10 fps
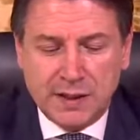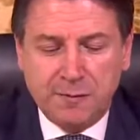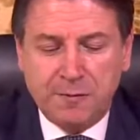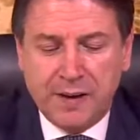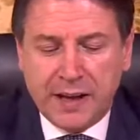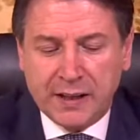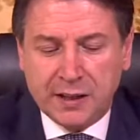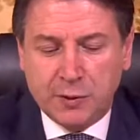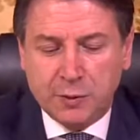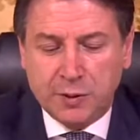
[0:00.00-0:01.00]

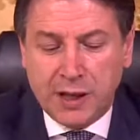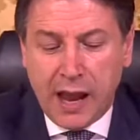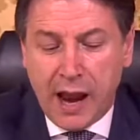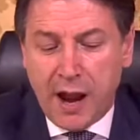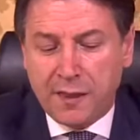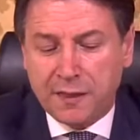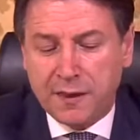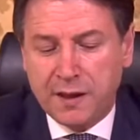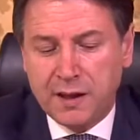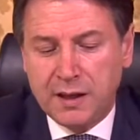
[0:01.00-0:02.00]
inflicted to the Earth,